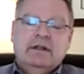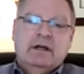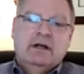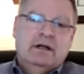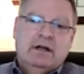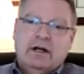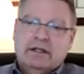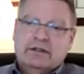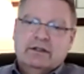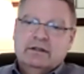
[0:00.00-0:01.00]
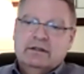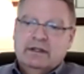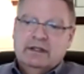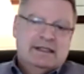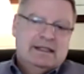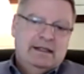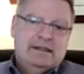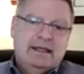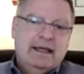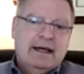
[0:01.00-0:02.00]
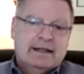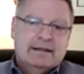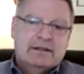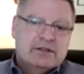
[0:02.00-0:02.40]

under the CDC guidance.